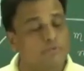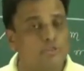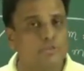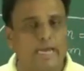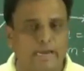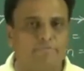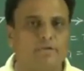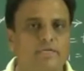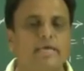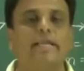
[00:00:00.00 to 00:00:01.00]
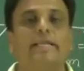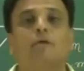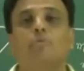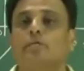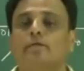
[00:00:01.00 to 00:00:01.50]
should have clear idea
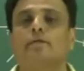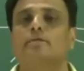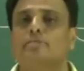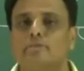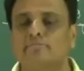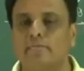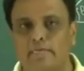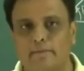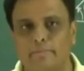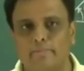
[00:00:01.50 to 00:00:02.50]
about inclination of the line.